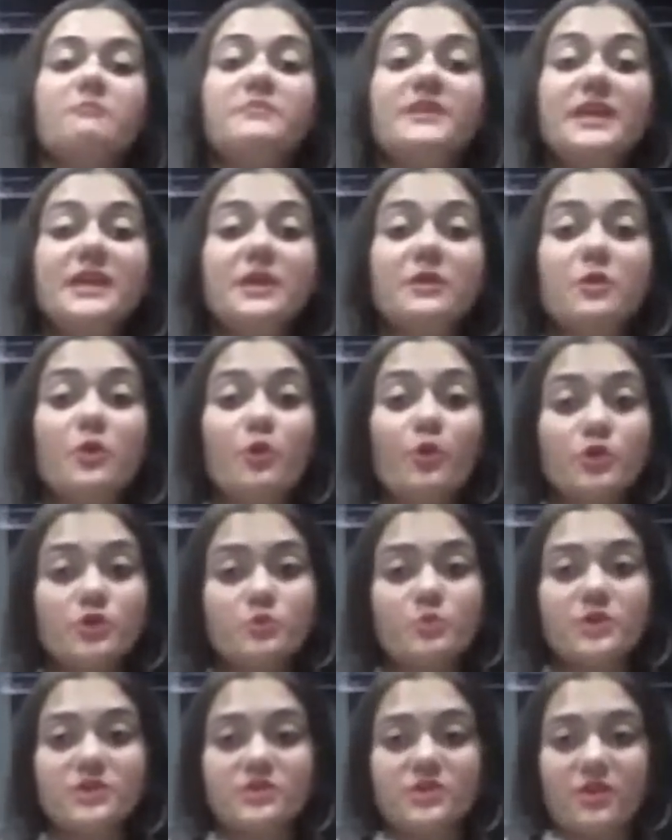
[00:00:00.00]
Be
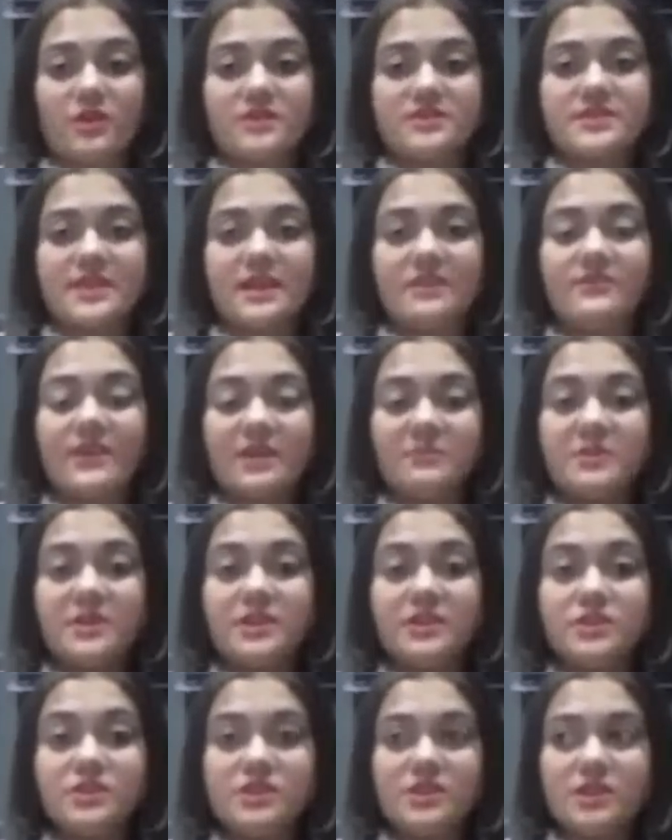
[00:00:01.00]
good with yourself. I
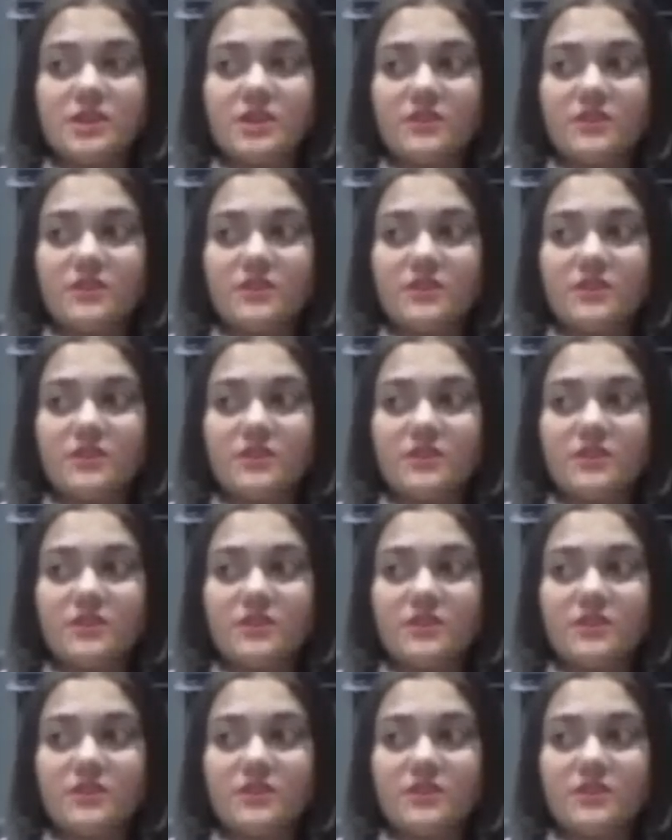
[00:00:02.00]
mean,